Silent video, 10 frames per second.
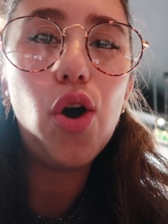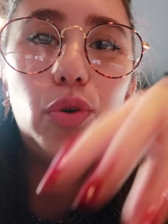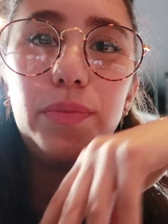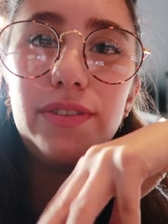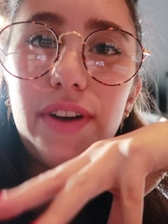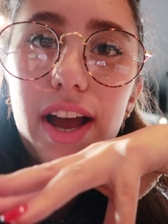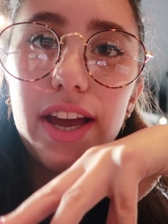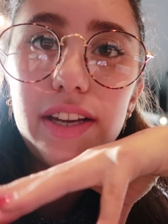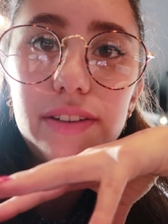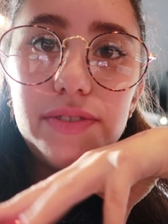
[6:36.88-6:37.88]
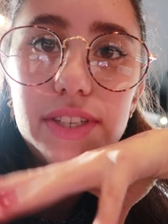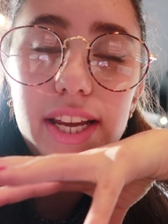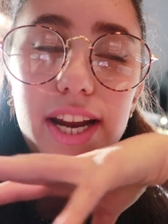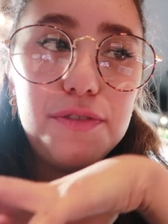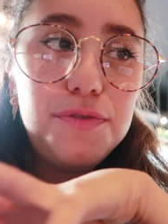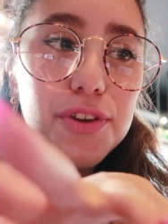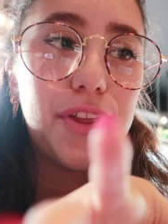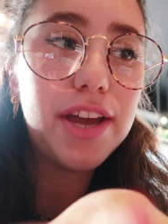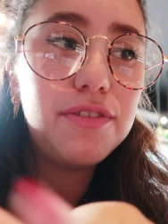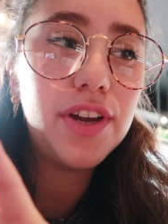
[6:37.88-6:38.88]
homey vibes and I feel
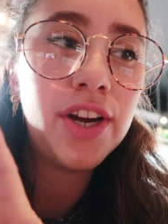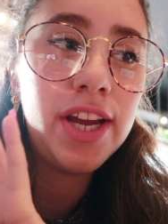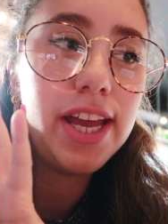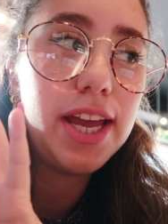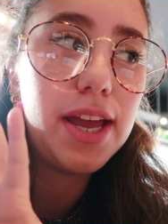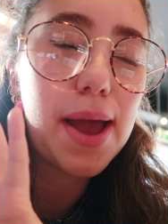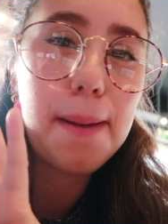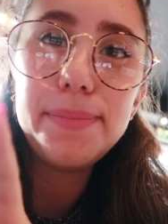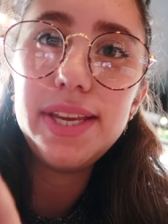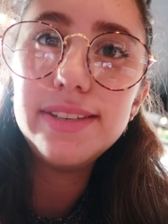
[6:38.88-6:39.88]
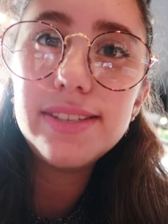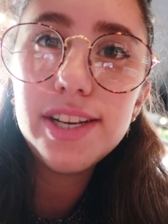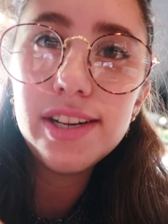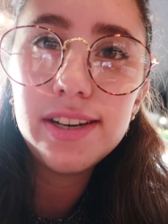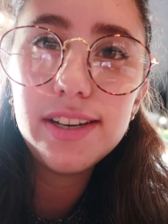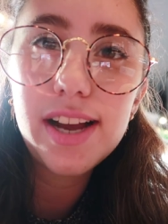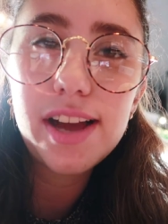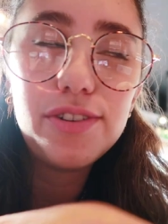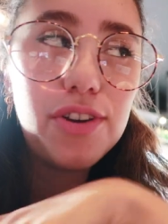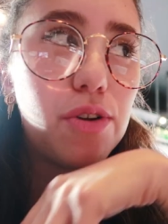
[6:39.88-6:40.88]
like very at peace here.
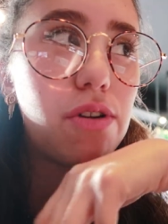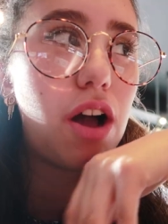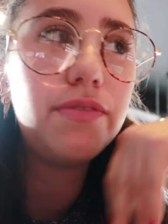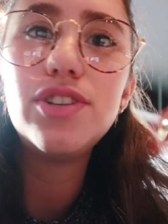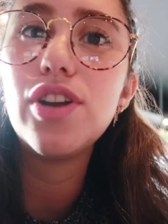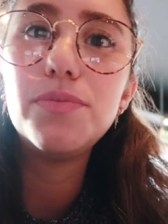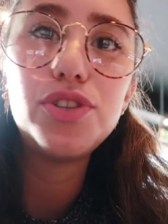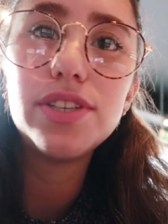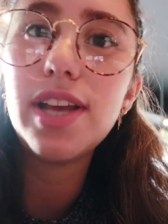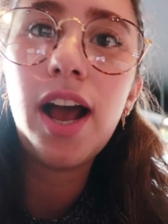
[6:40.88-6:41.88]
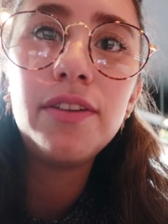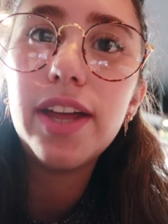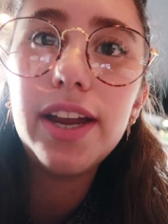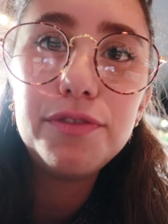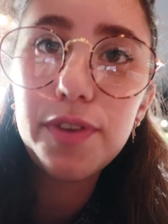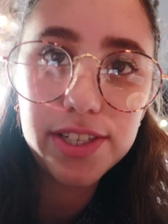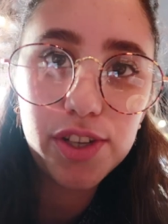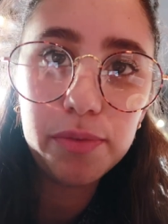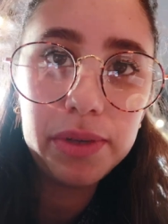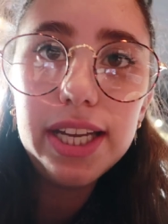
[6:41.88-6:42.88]
I don't know, coffee shops just have that
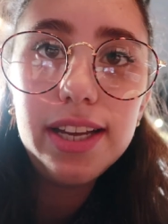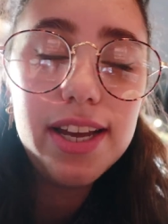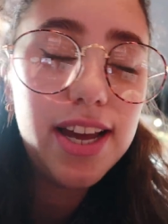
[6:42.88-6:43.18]
effect on me.